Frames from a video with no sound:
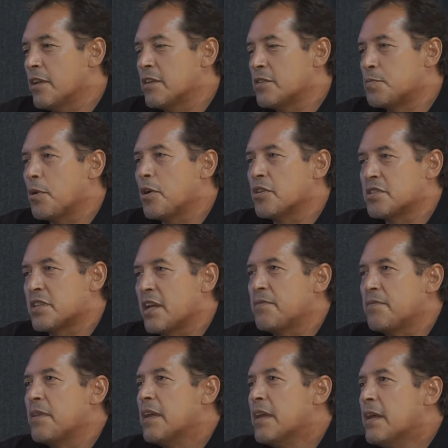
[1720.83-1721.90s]
spots
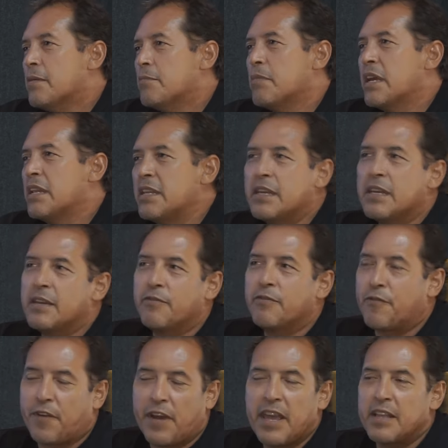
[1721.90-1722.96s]
and many
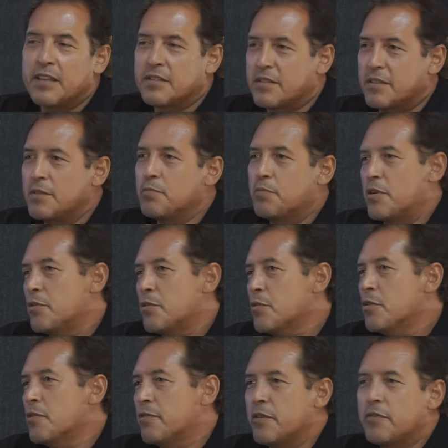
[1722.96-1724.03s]
friends in Peru.